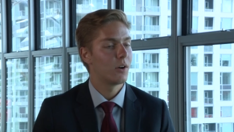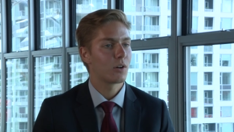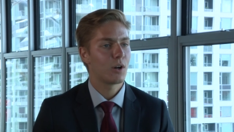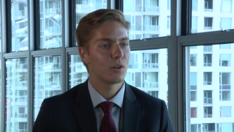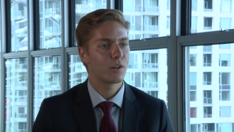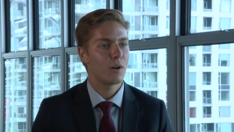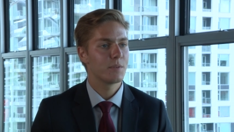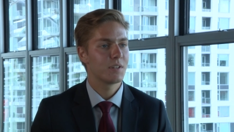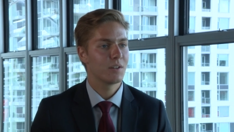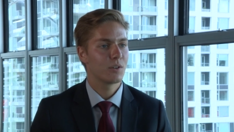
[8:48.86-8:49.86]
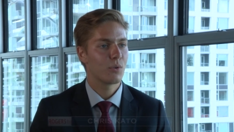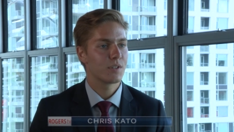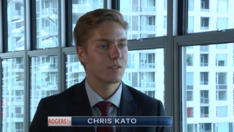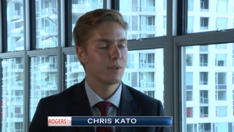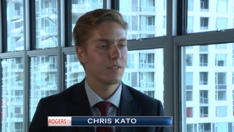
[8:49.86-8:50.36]
our color commentator,
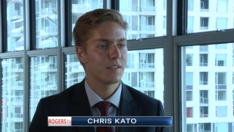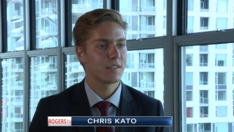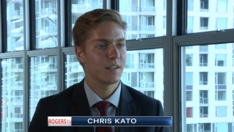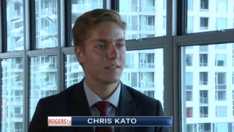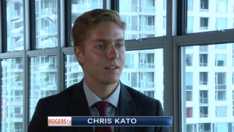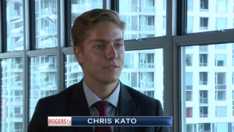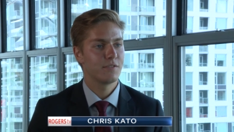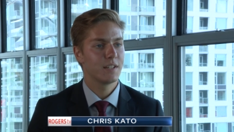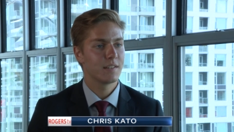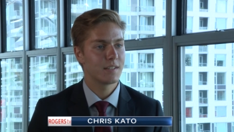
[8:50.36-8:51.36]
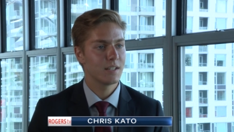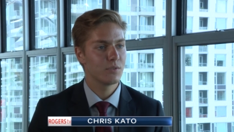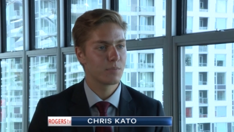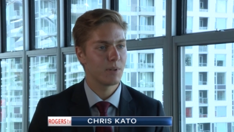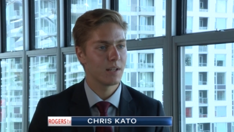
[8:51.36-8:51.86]
Gord Smith, has said that if he
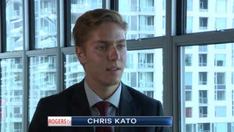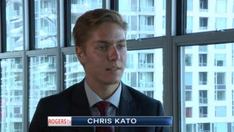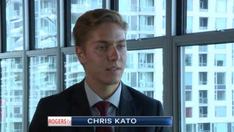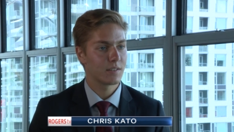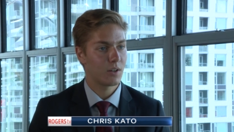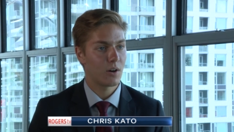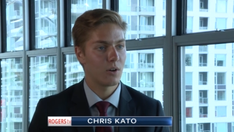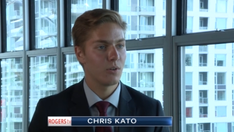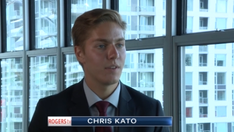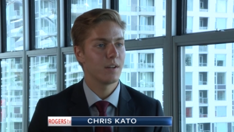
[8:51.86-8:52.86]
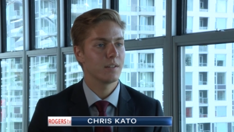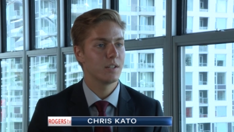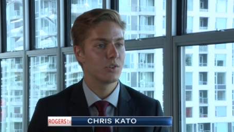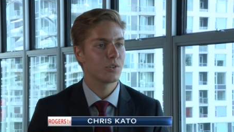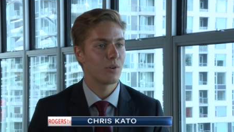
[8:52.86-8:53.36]
continues play like this, Carl, that
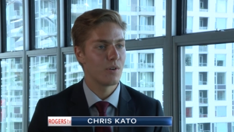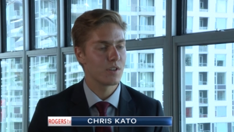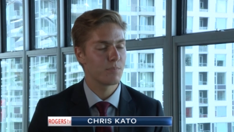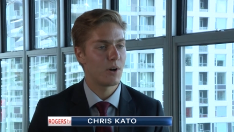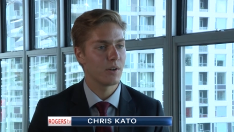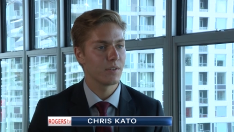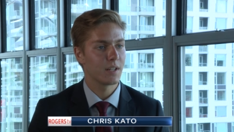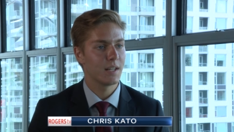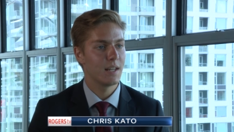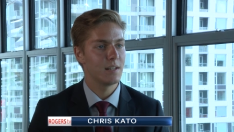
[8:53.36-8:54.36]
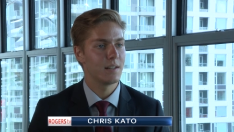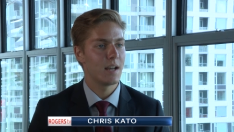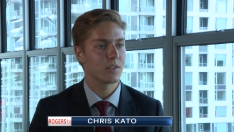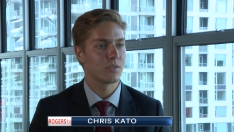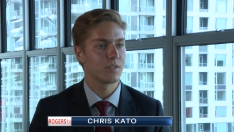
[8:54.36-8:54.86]
he should earn a spot on the Canadian
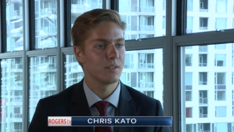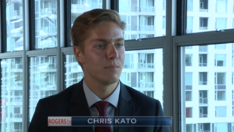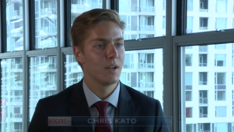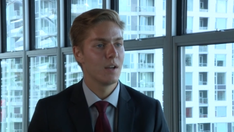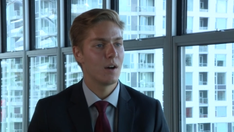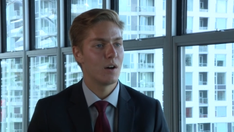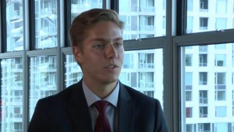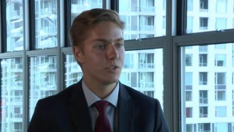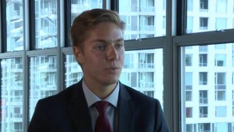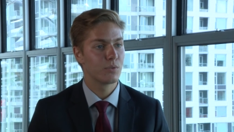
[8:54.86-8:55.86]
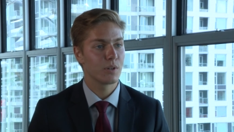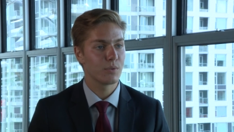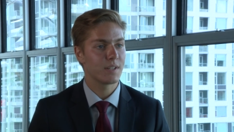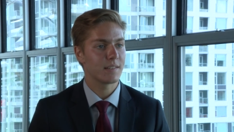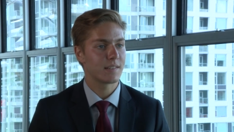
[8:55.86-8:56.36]
national team. Do you agree
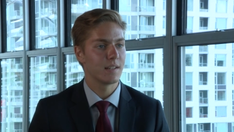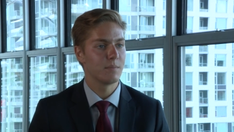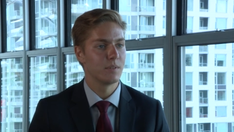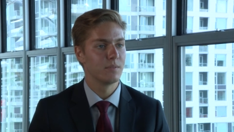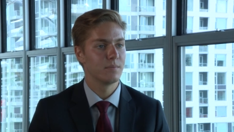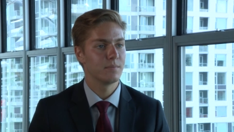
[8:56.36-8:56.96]
with that statement?